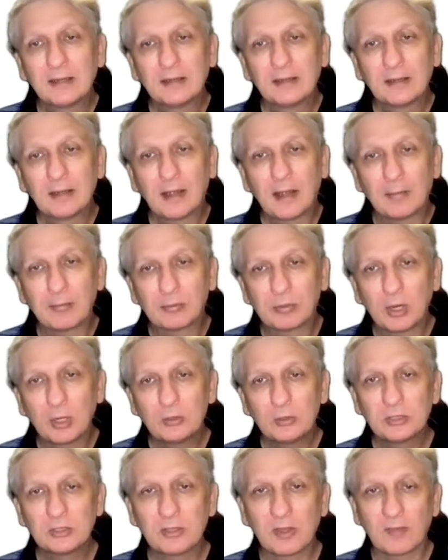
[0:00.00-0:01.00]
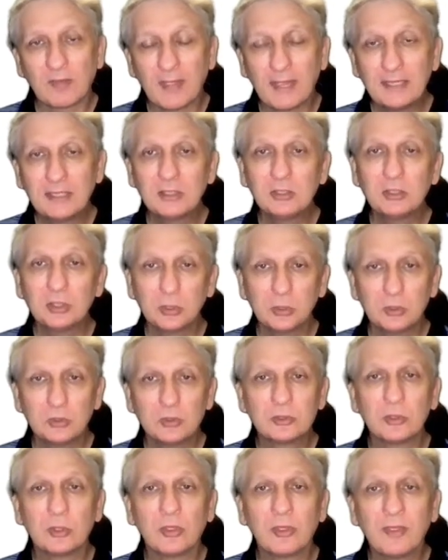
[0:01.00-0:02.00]
Approaches that they can use
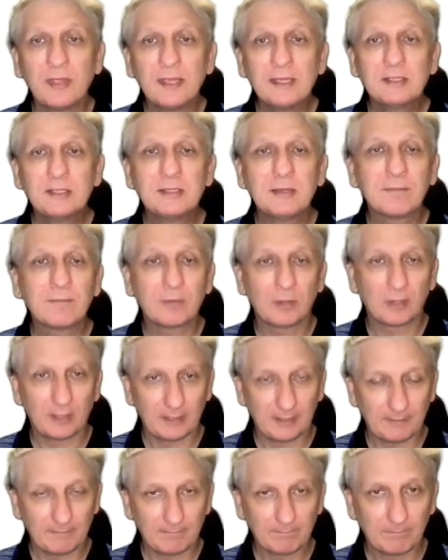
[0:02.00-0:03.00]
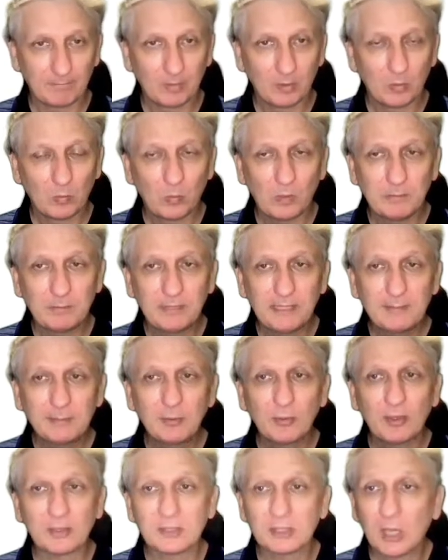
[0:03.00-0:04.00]
to think differently, where people
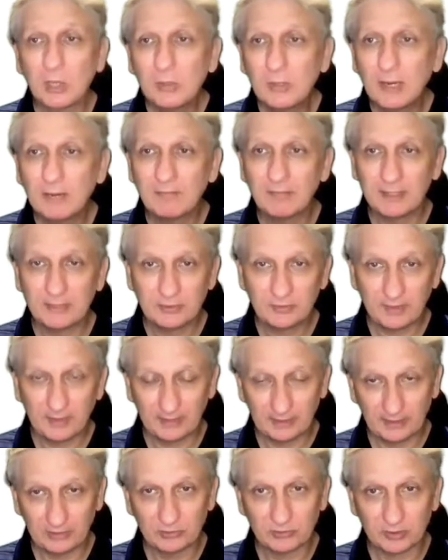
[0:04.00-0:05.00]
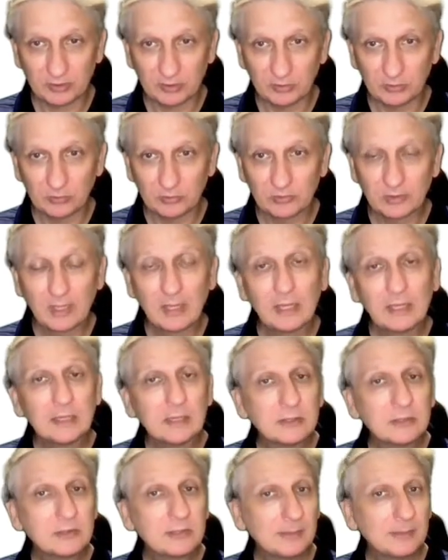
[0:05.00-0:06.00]
that don't have these thinking skills
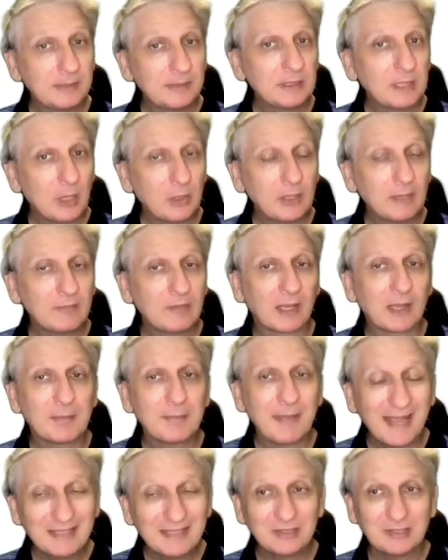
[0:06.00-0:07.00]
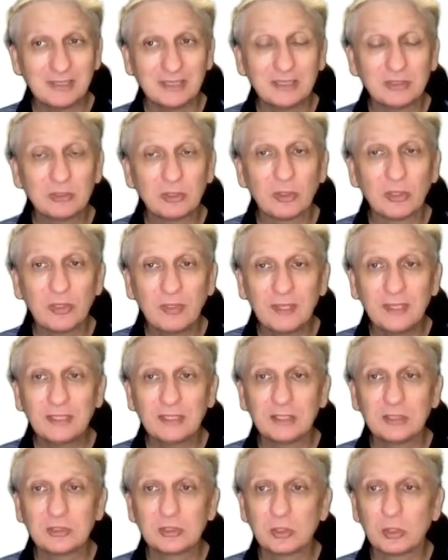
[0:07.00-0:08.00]
simply don't have the capacity to think
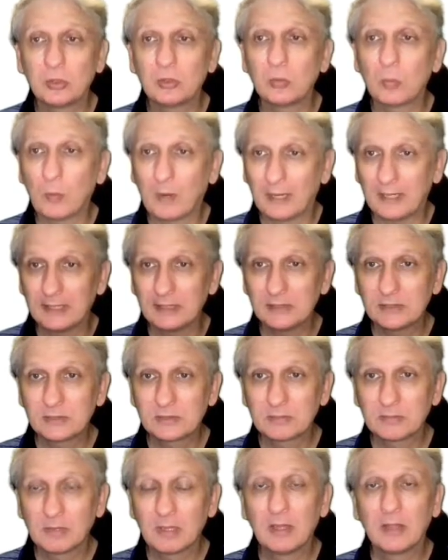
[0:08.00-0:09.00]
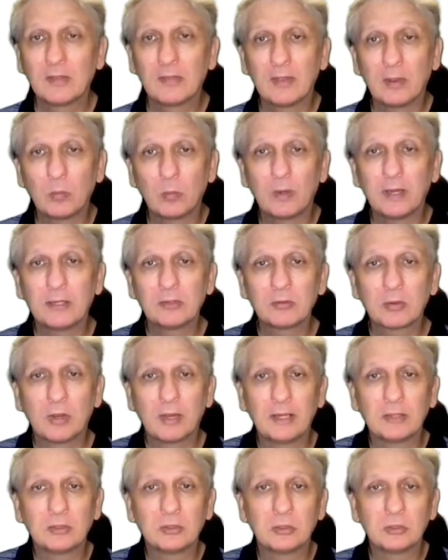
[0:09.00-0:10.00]
in certain ways that we're
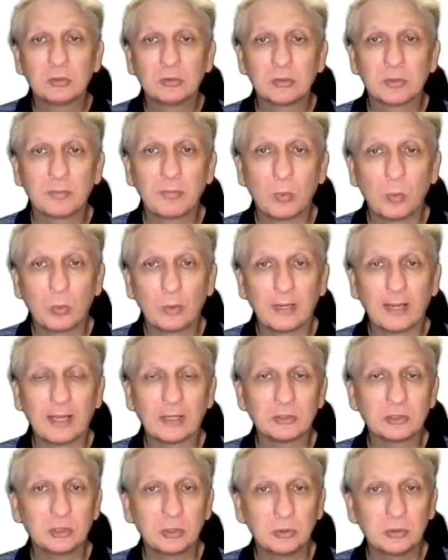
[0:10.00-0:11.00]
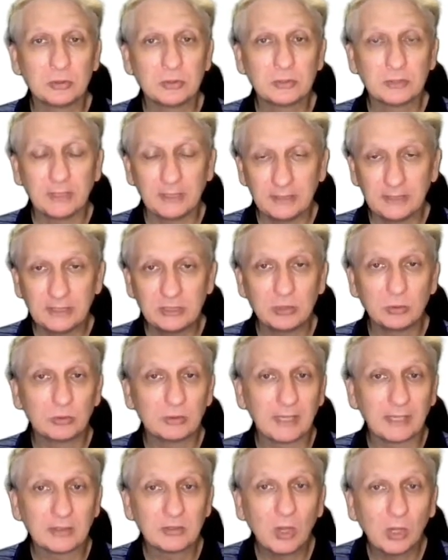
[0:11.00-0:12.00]
trying to support our students in digital
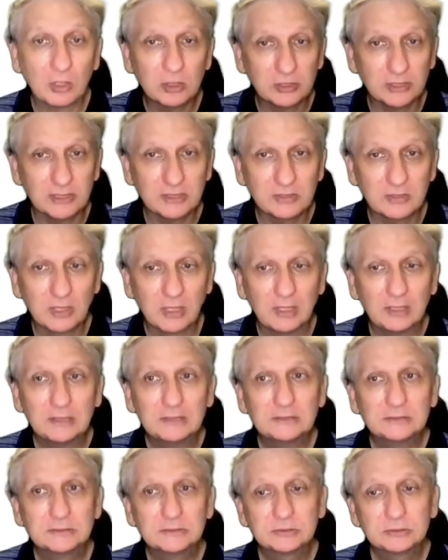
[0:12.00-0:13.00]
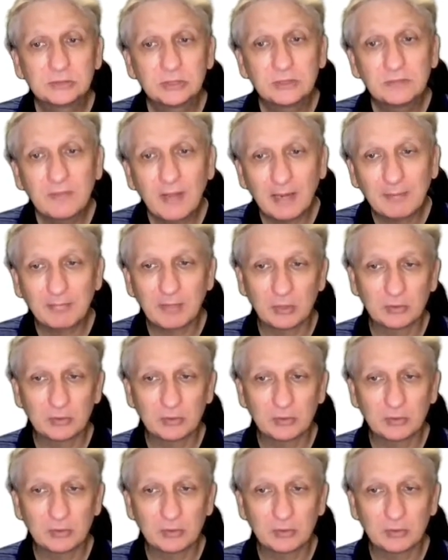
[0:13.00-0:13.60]
technologies to develop those